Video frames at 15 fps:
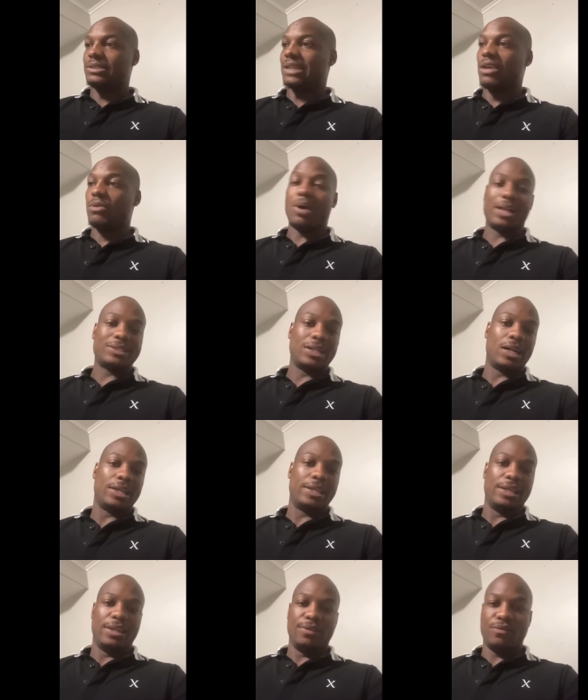They watch all
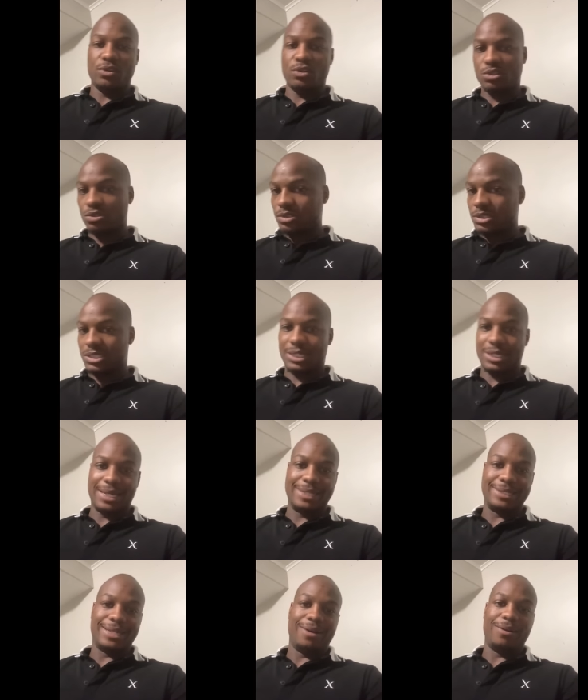your interviews. You sit there
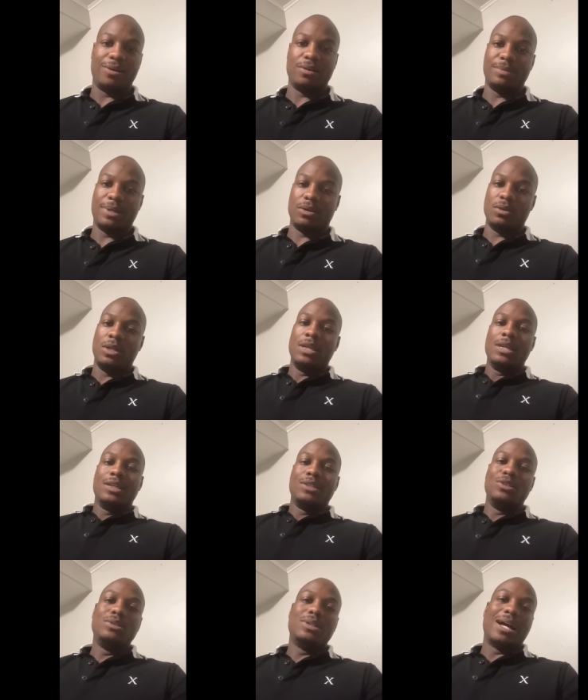and dog them out.
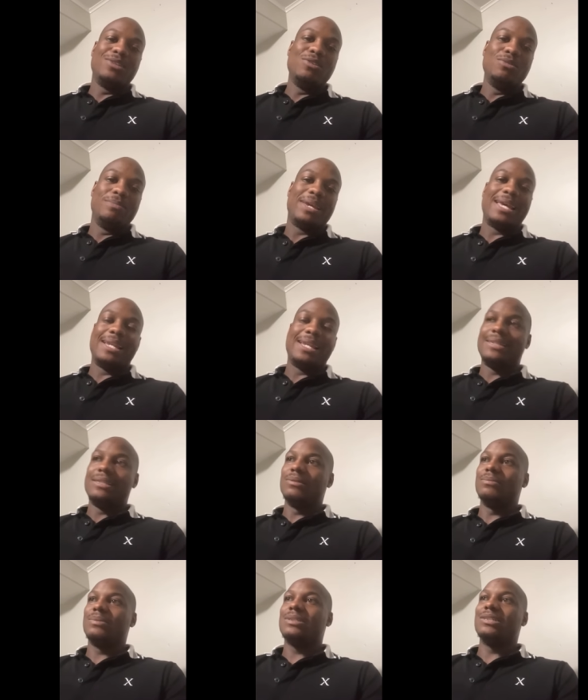You you mad at
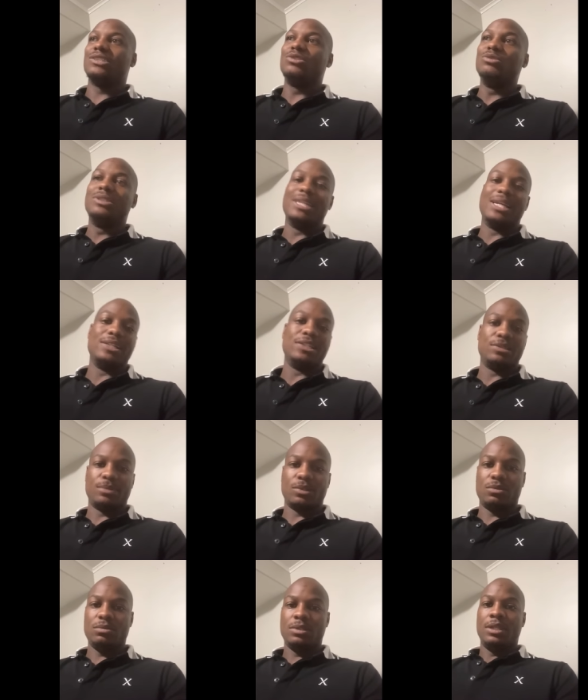them because you jealous,
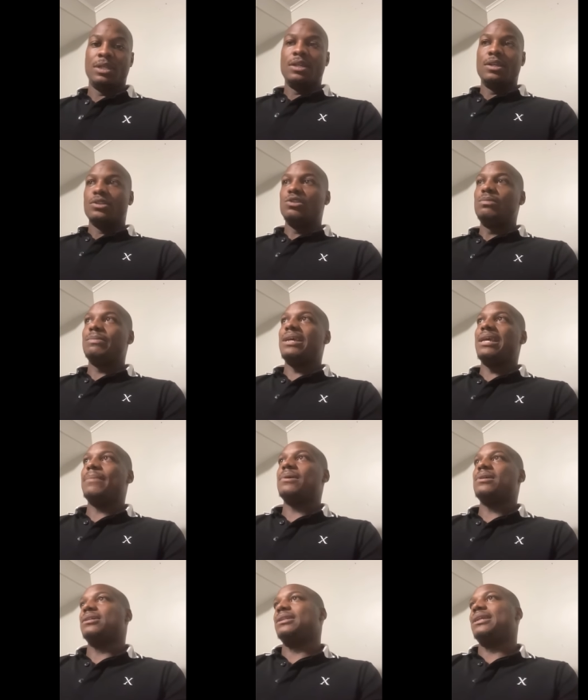bro. You mad
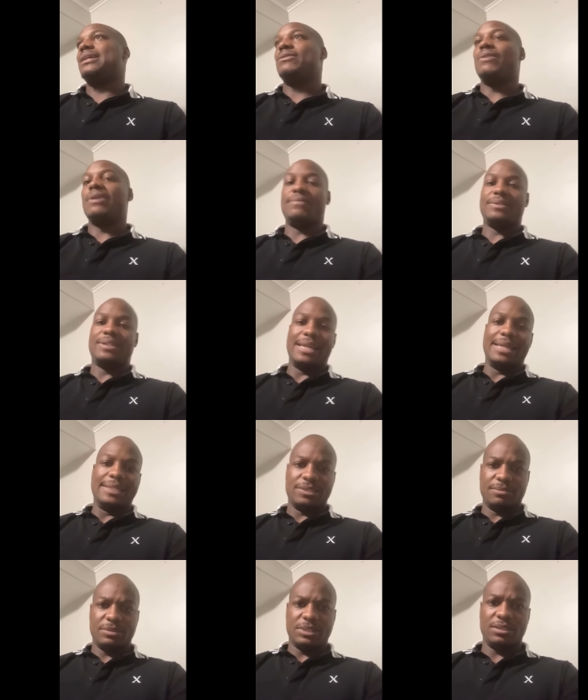because they gravitated
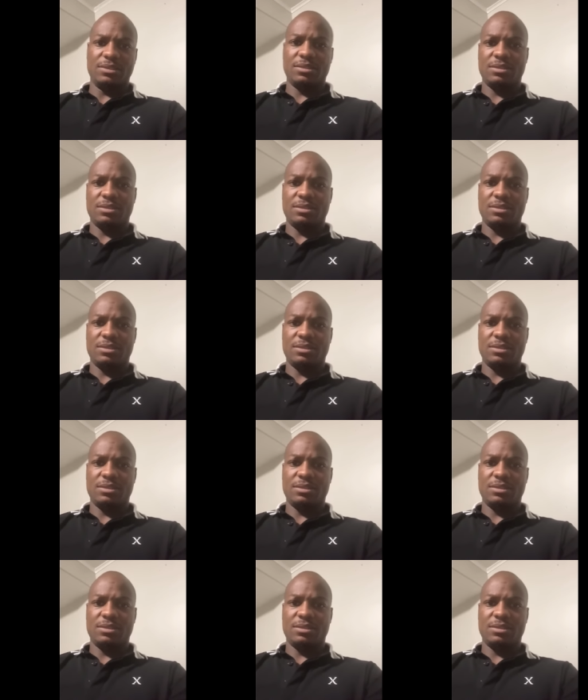to me.